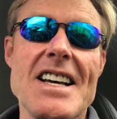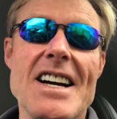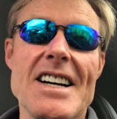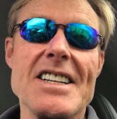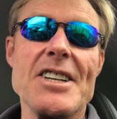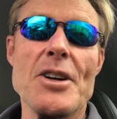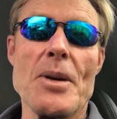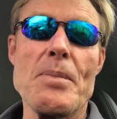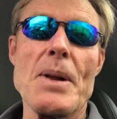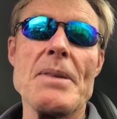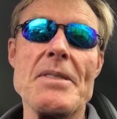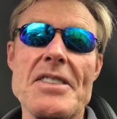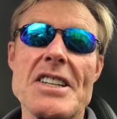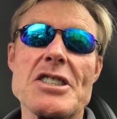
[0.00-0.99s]
uh, you know,
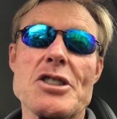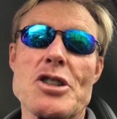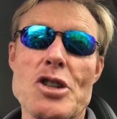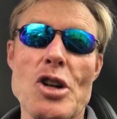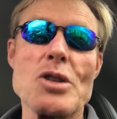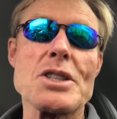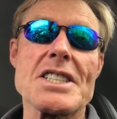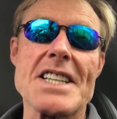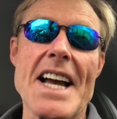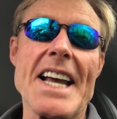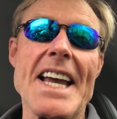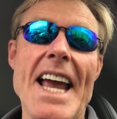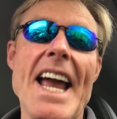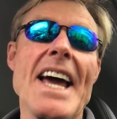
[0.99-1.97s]
plumbing figures as close as I
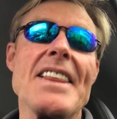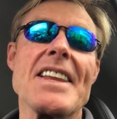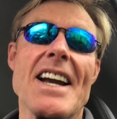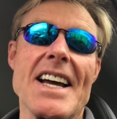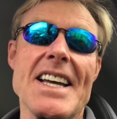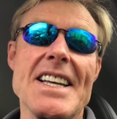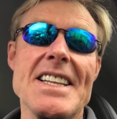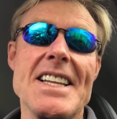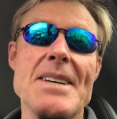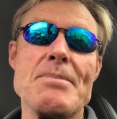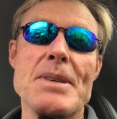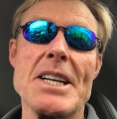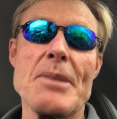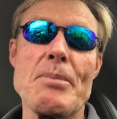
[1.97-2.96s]
can that I can
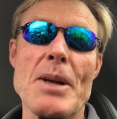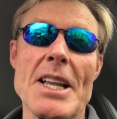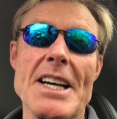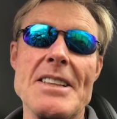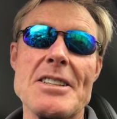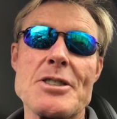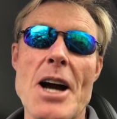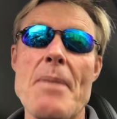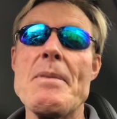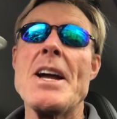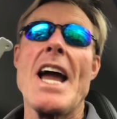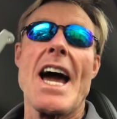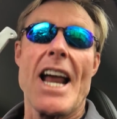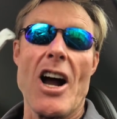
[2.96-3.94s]
then manipulate in the shop.
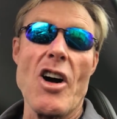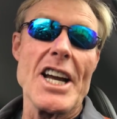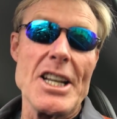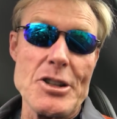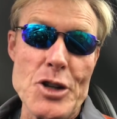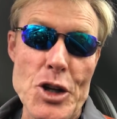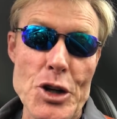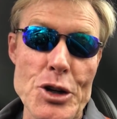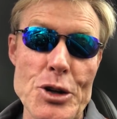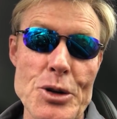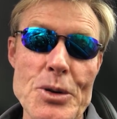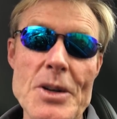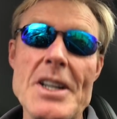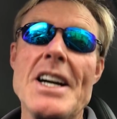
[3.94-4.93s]
And I'll get
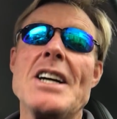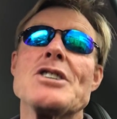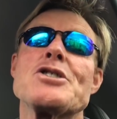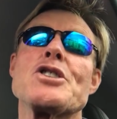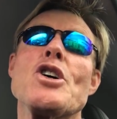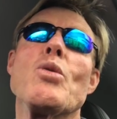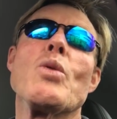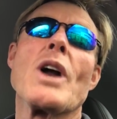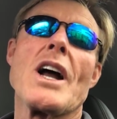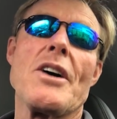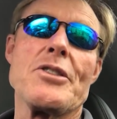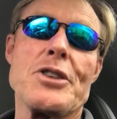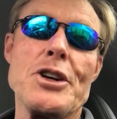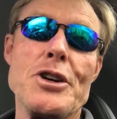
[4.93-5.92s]
two. So what
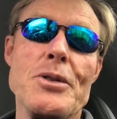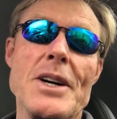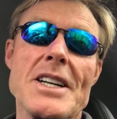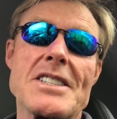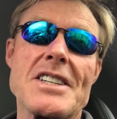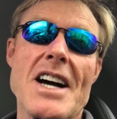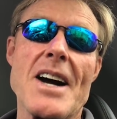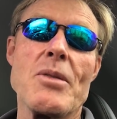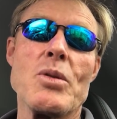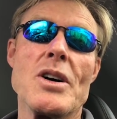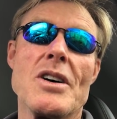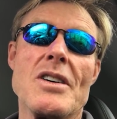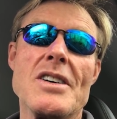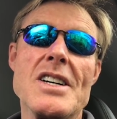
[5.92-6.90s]
I'll do is I
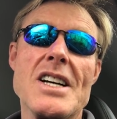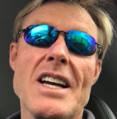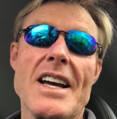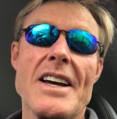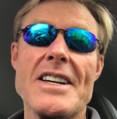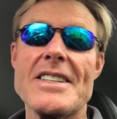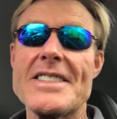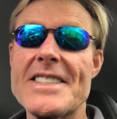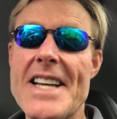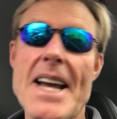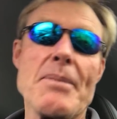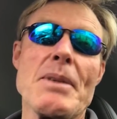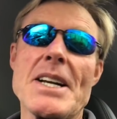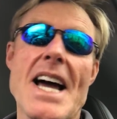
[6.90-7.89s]
will
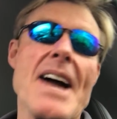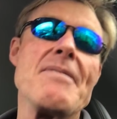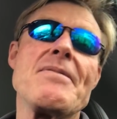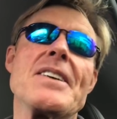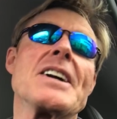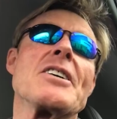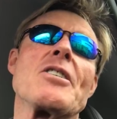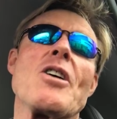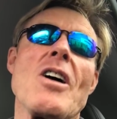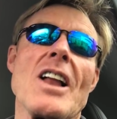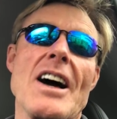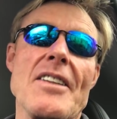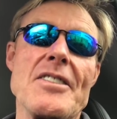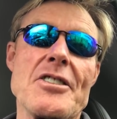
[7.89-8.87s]
take my time, figure it
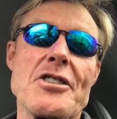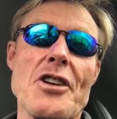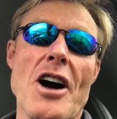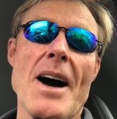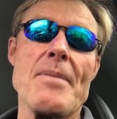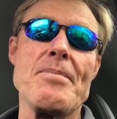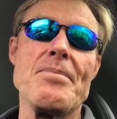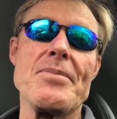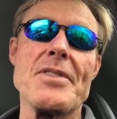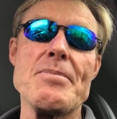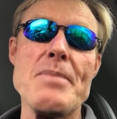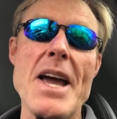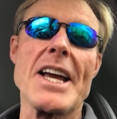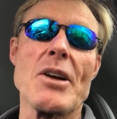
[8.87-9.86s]
all out in the shop,
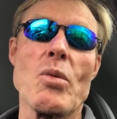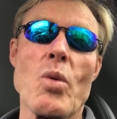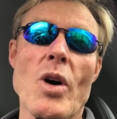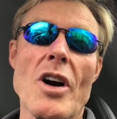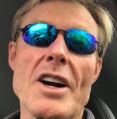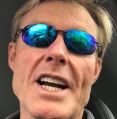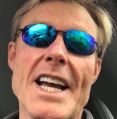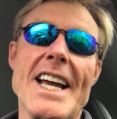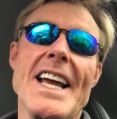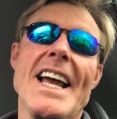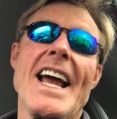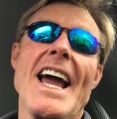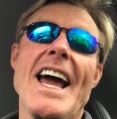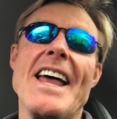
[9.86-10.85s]
make it work.
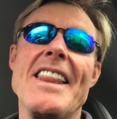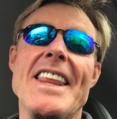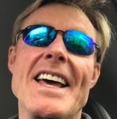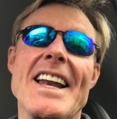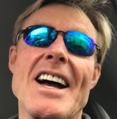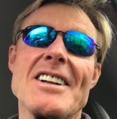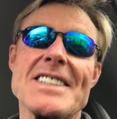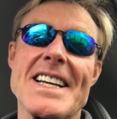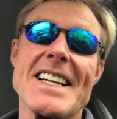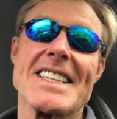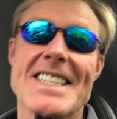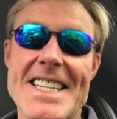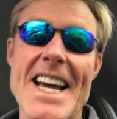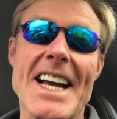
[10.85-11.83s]
And then I'll take
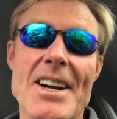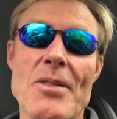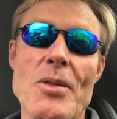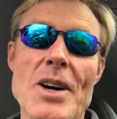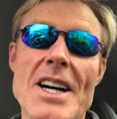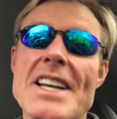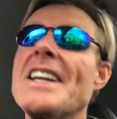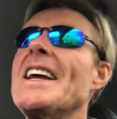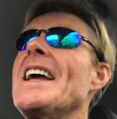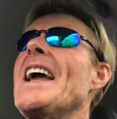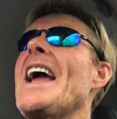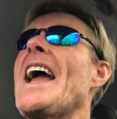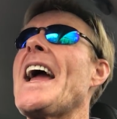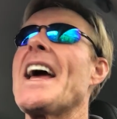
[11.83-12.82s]
the second one
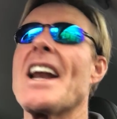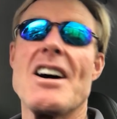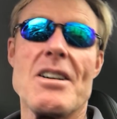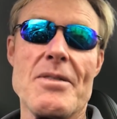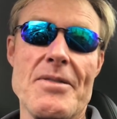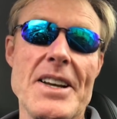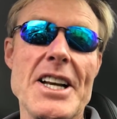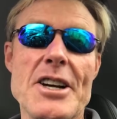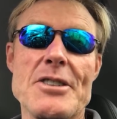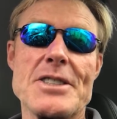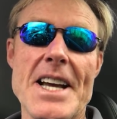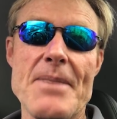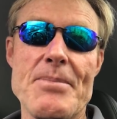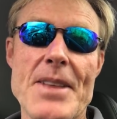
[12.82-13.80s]
and I'll
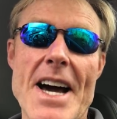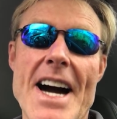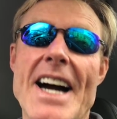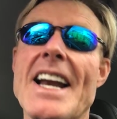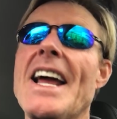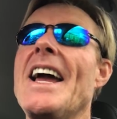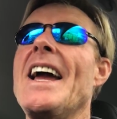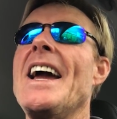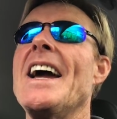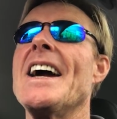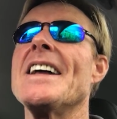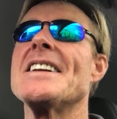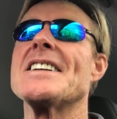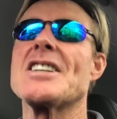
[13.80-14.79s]
videotape that.
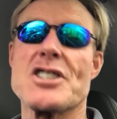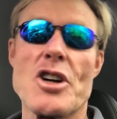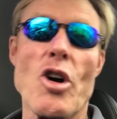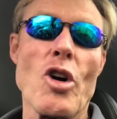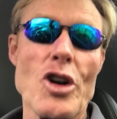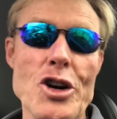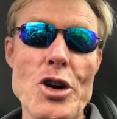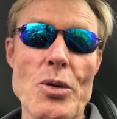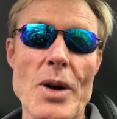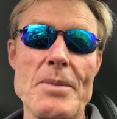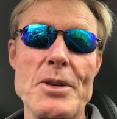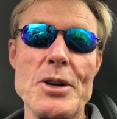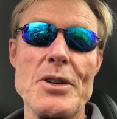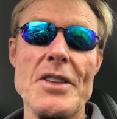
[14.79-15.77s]
And cause I already know
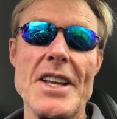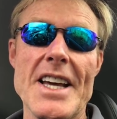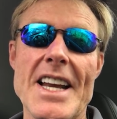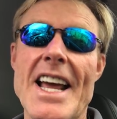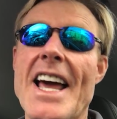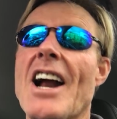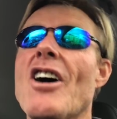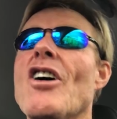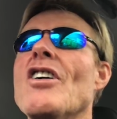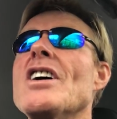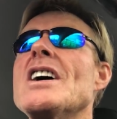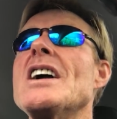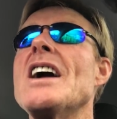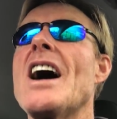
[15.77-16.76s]
what I'm doing then. And I'll,
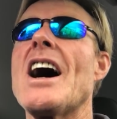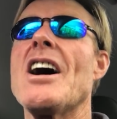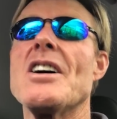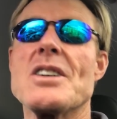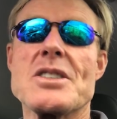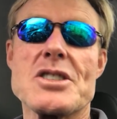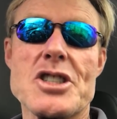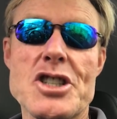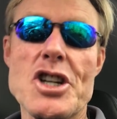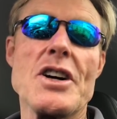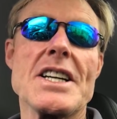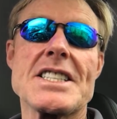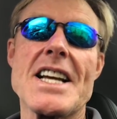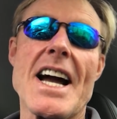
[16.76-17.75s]
I'll
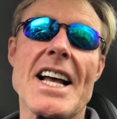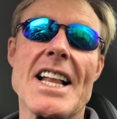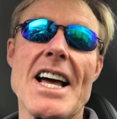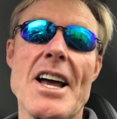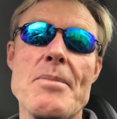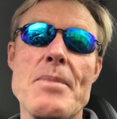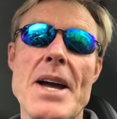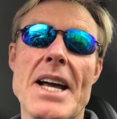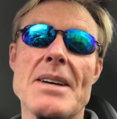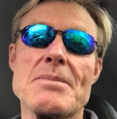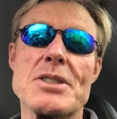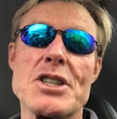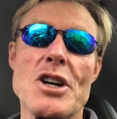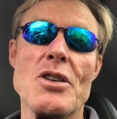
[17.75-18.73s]
show exactly how to make
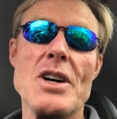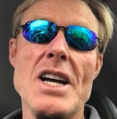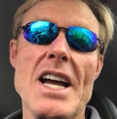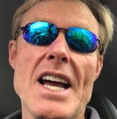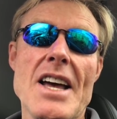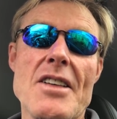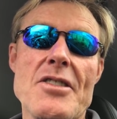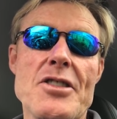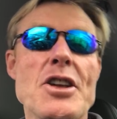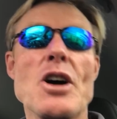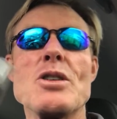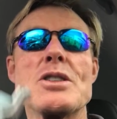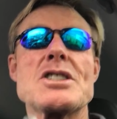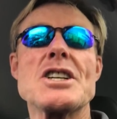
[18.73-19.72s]
them. So
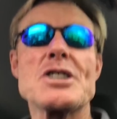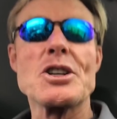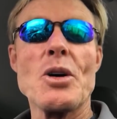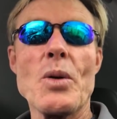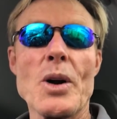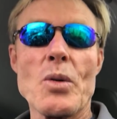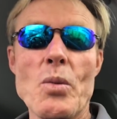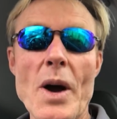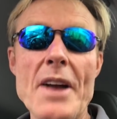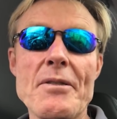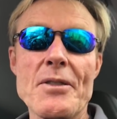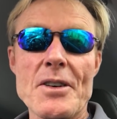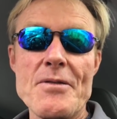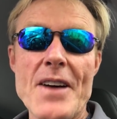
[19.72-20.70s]
those that don't want to
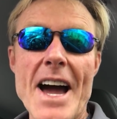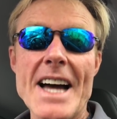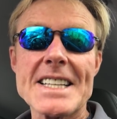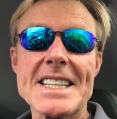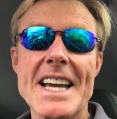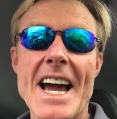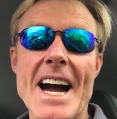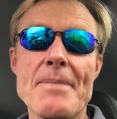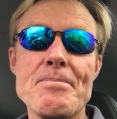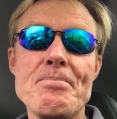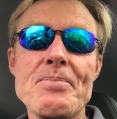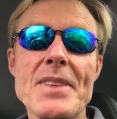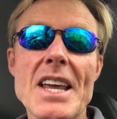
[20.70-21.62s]
wait for FastCap